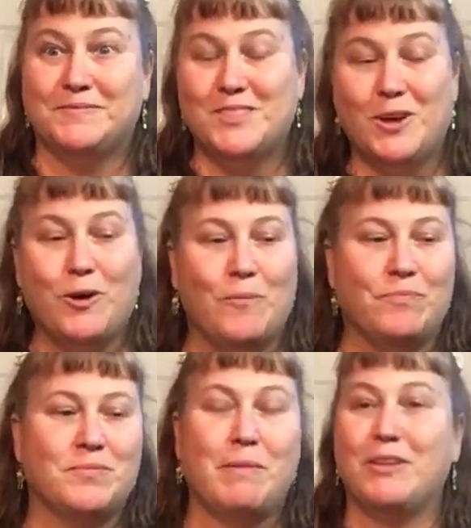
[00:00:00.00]
So
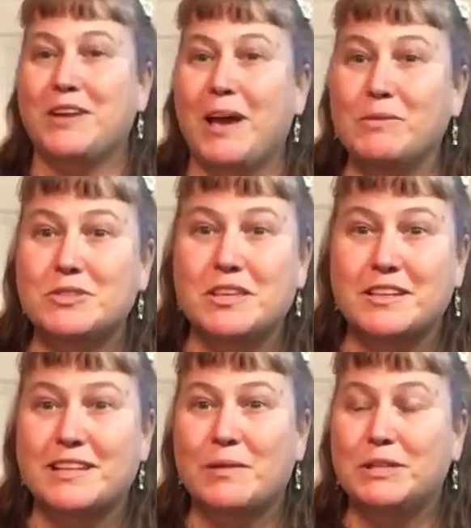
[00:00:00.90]
by the time you see
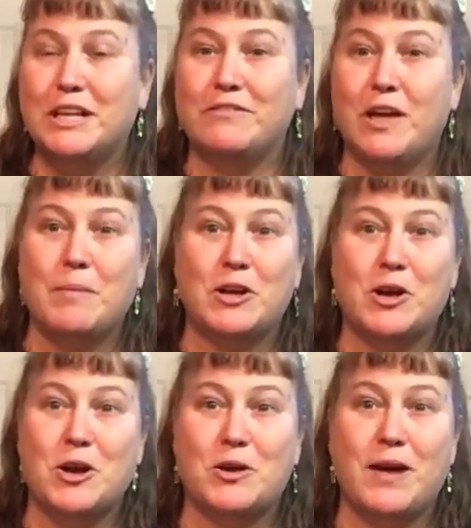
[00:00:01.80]
this, I will have come and
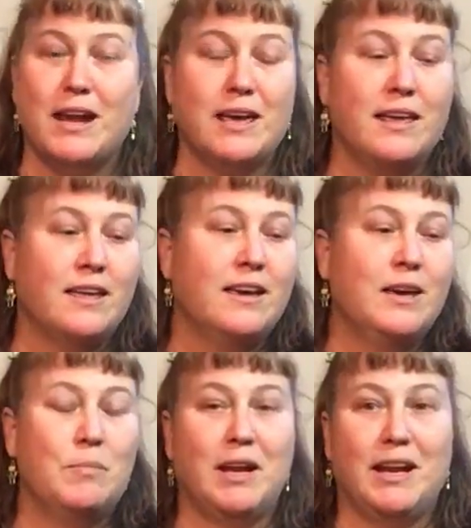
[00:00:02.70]
gone already.
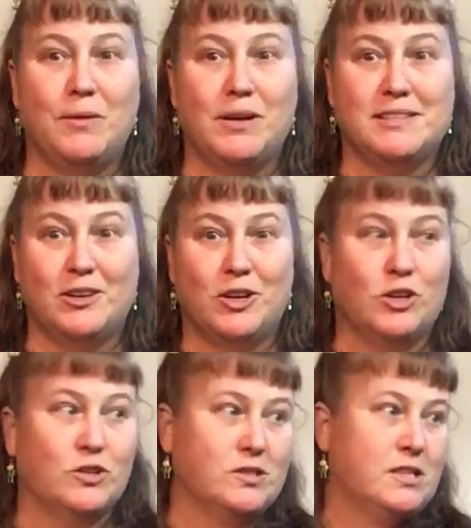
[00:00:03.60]
But anyways, here
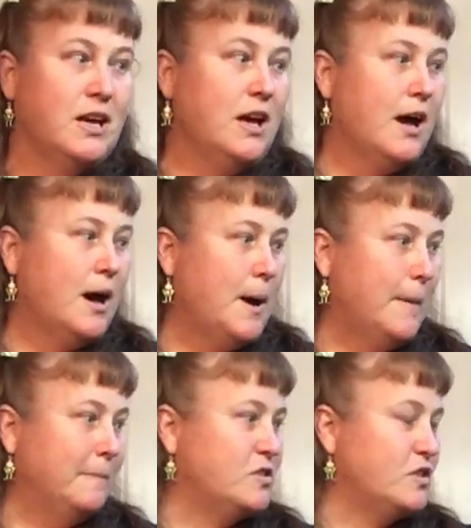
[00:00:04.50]
goes.
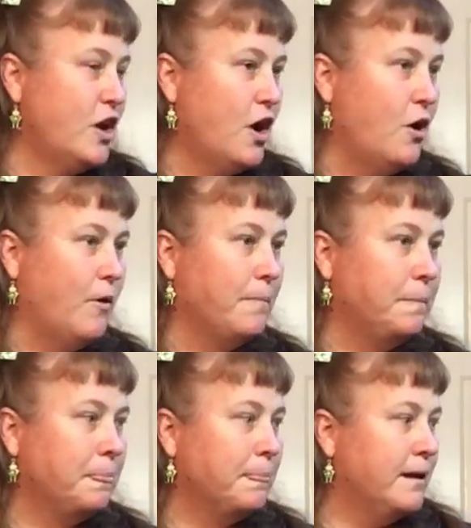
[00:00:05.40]
Um, so
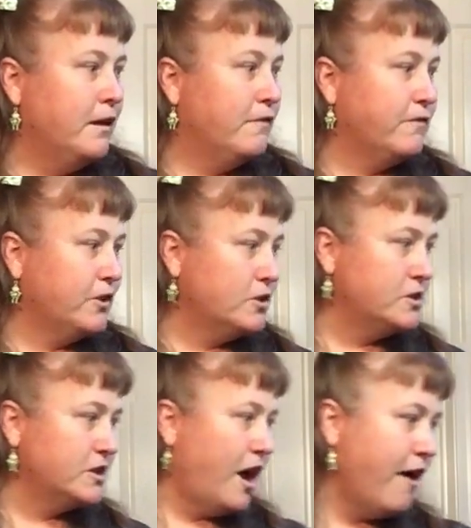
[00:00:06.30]

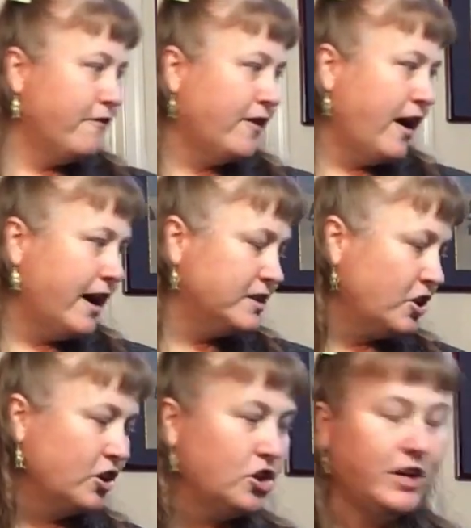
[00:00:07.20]
first off, I
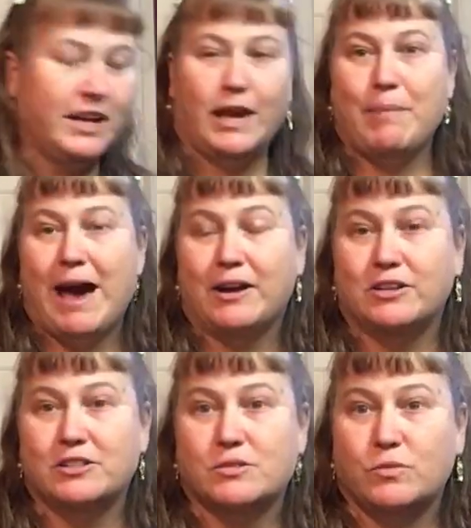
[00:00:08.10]
started looking at
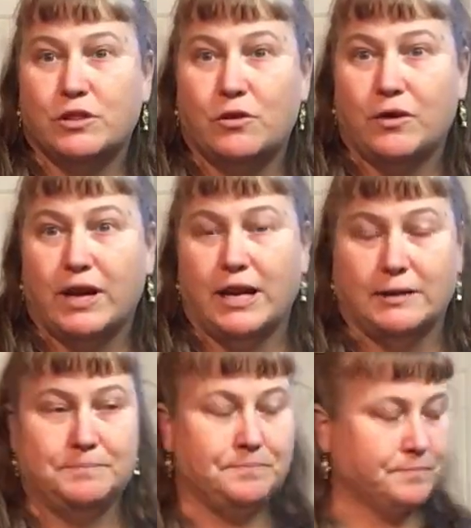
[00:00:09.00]
patterns with green.